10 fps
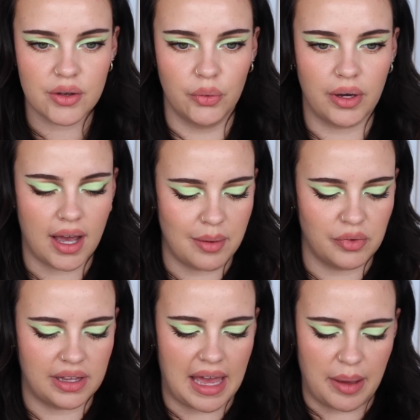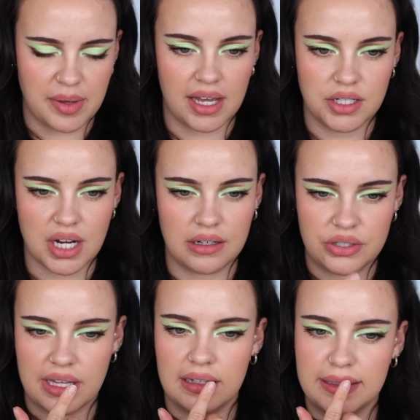Ooh, I'm really happy I
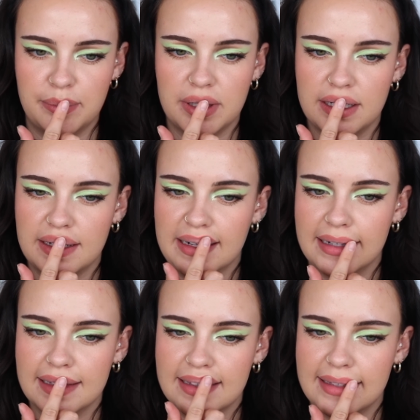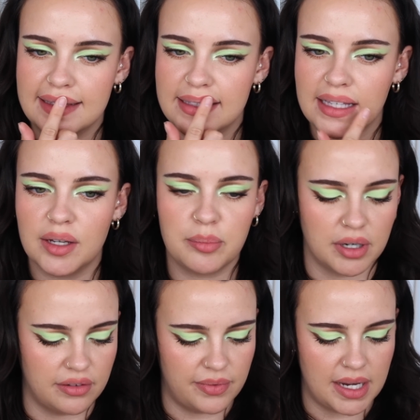changed that lip liner. This is like a
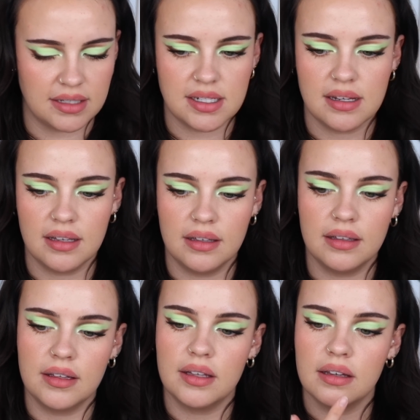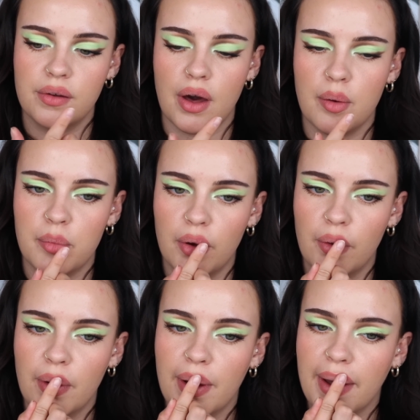perfect
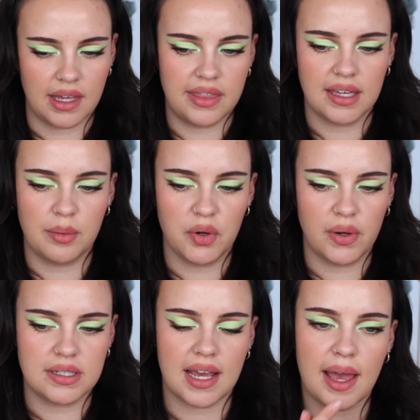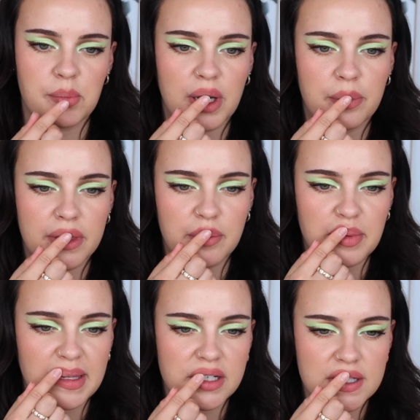combo. I think I'm going to amp up the
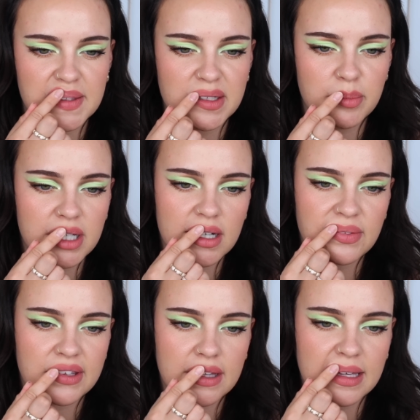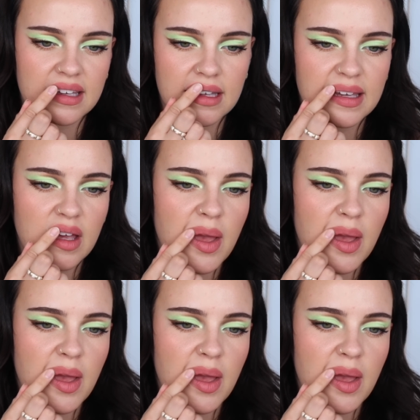blush a little bit. I feel like